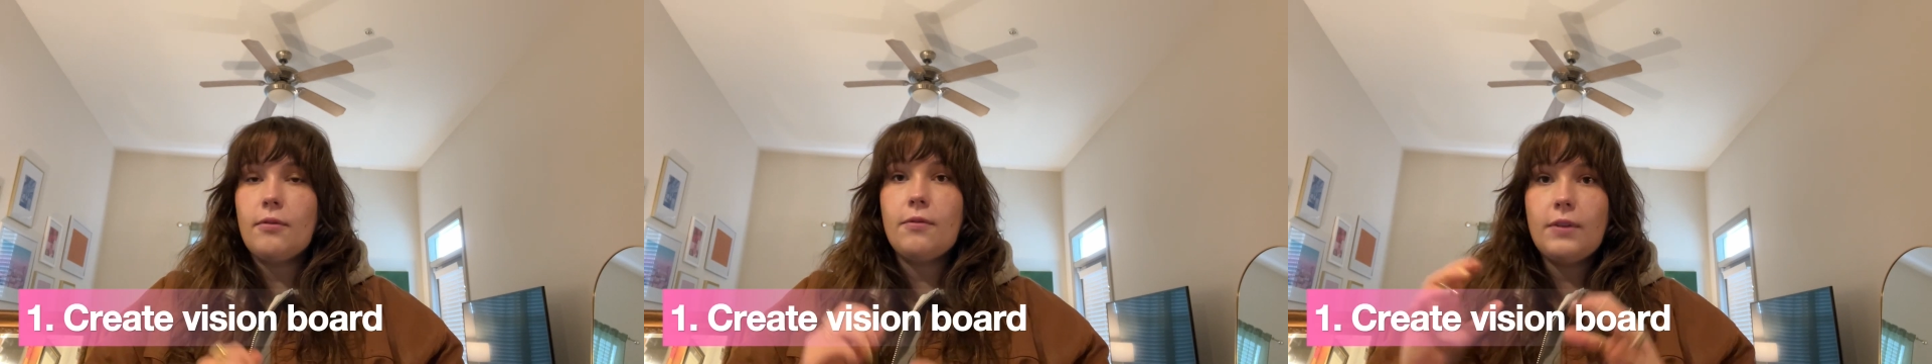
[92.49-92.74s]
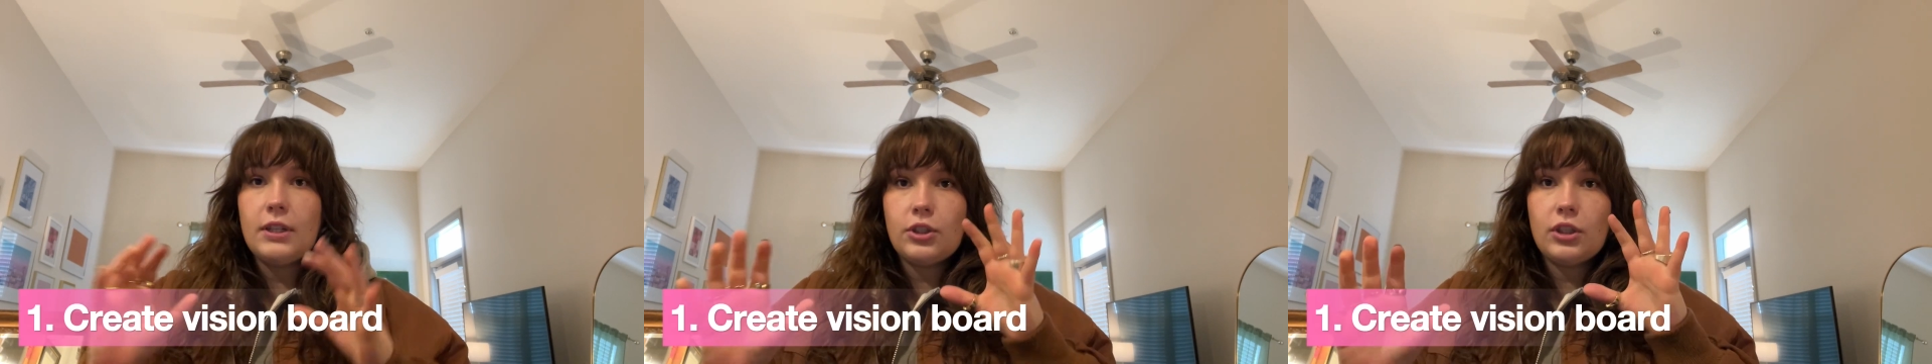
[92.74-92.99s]

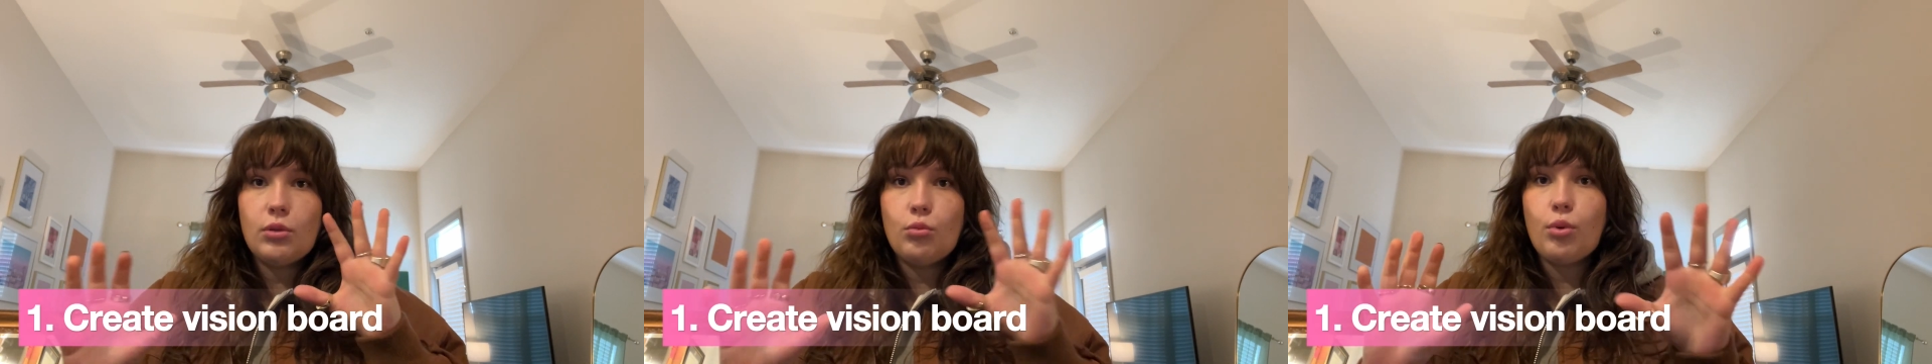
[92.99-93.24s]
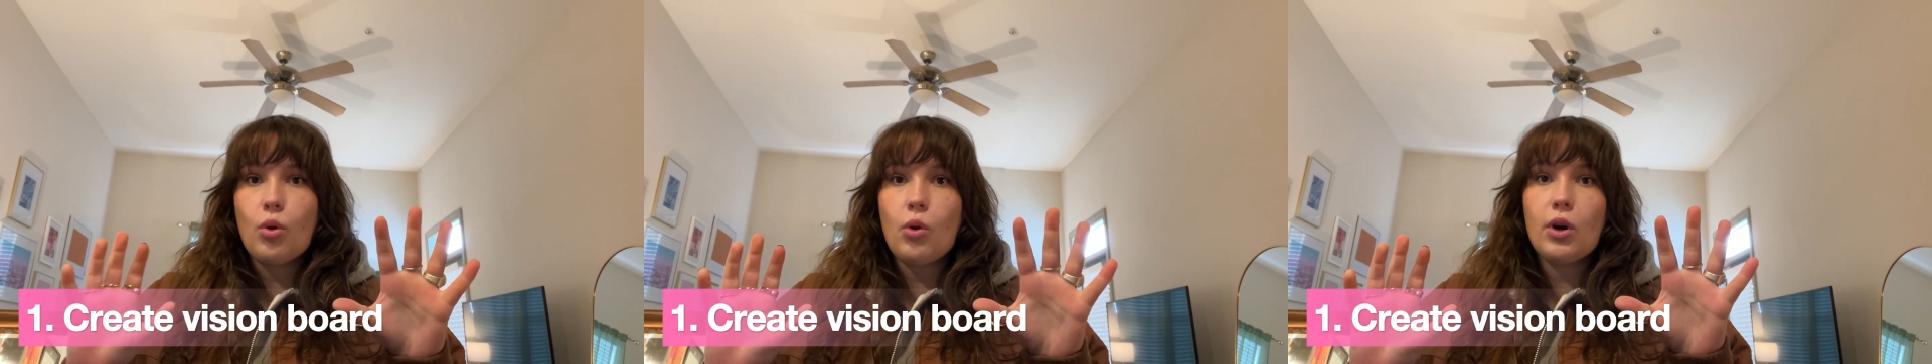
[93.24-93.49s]
vision
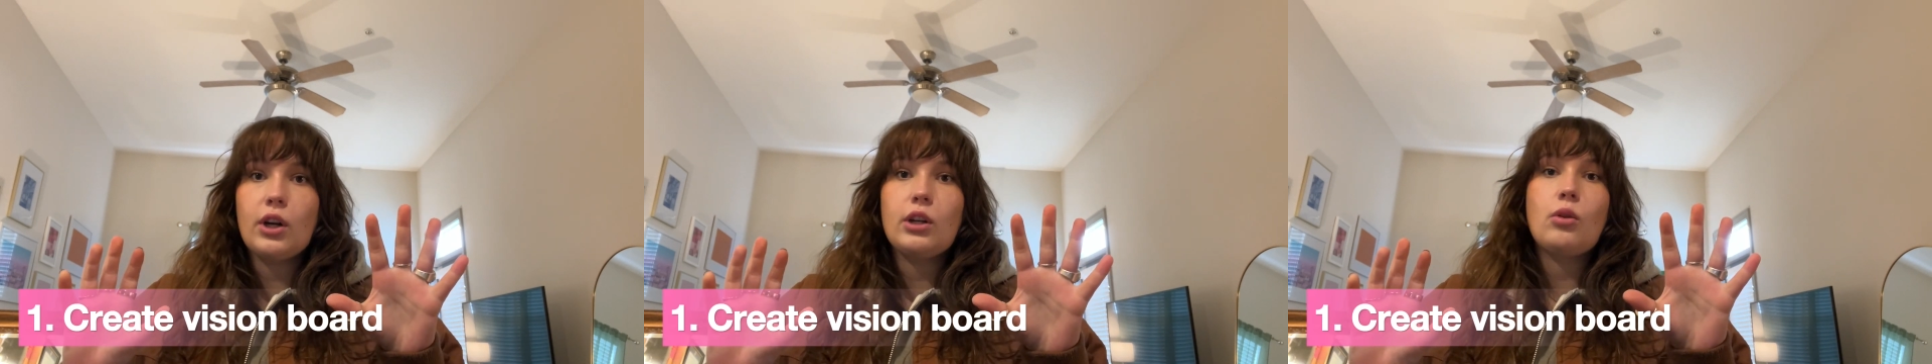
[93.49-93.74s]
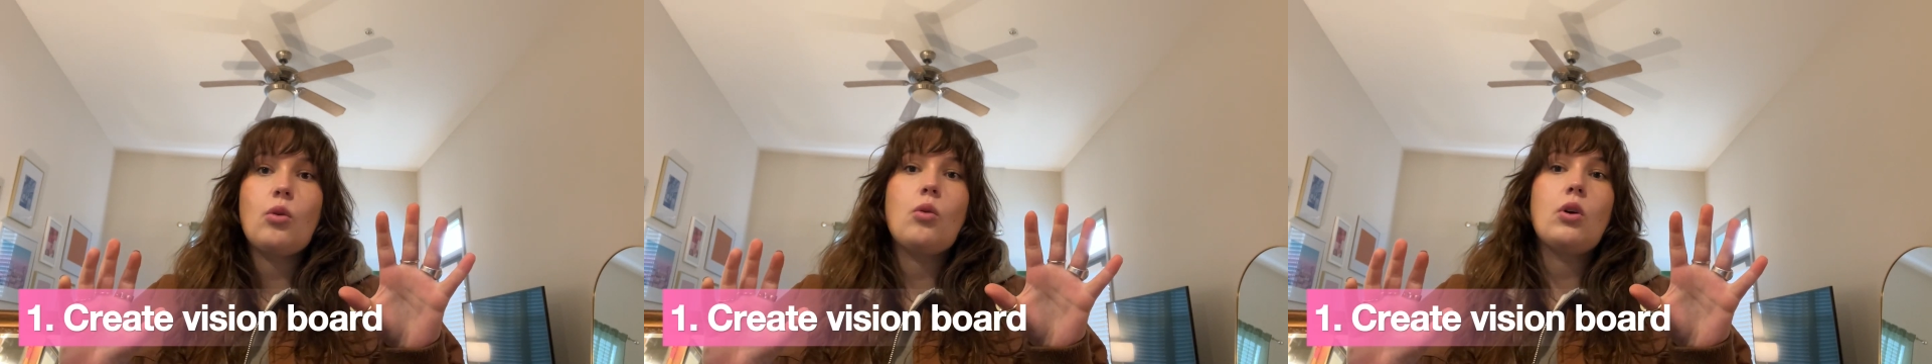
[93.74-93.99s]

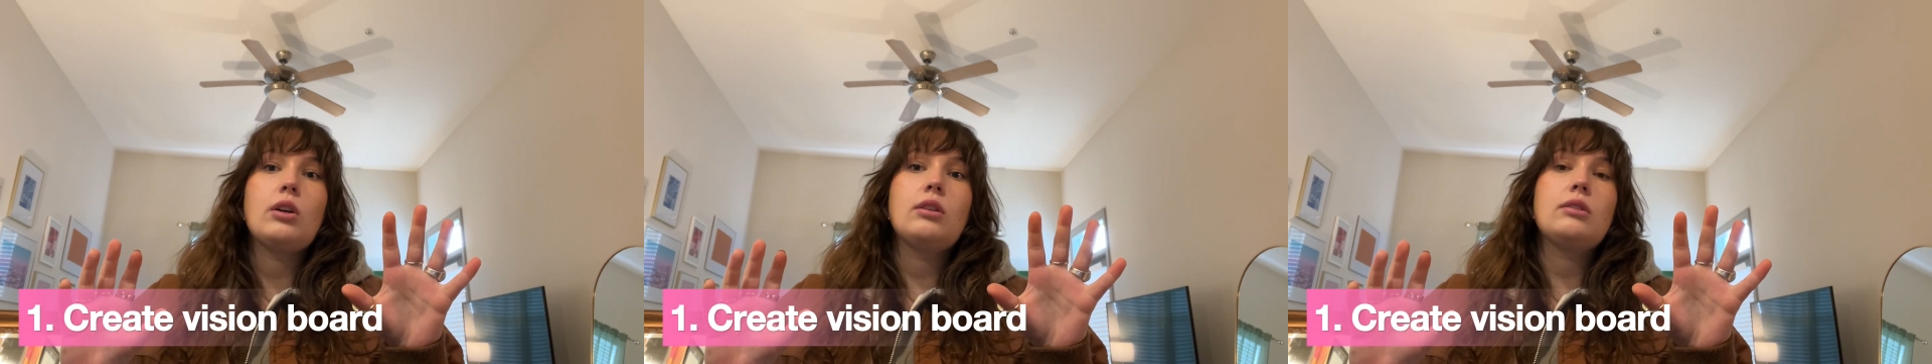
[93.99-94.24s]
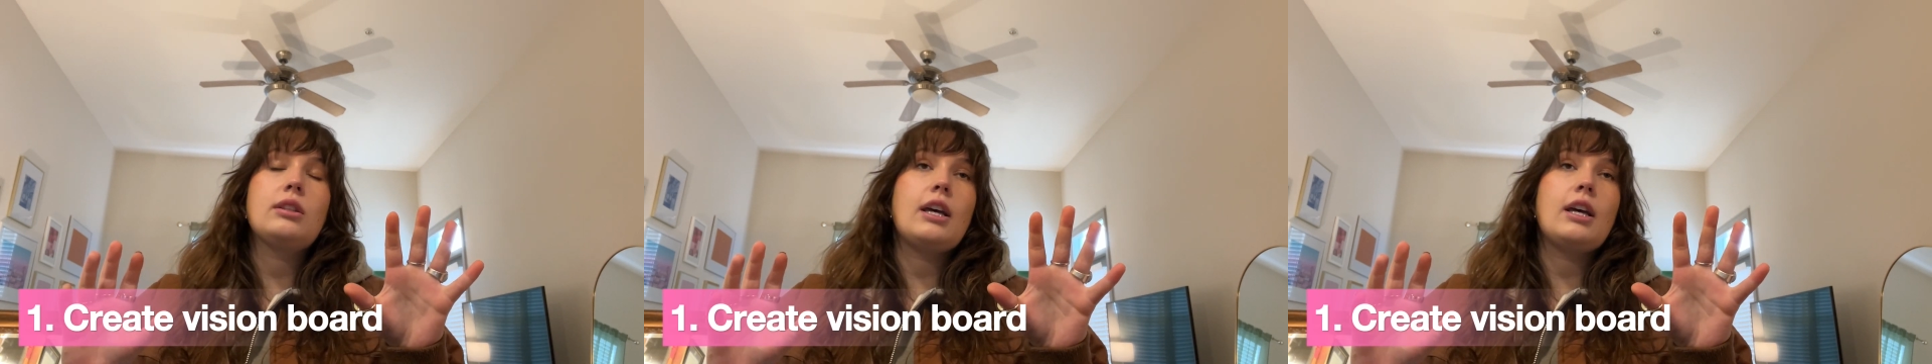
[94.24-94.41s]
board or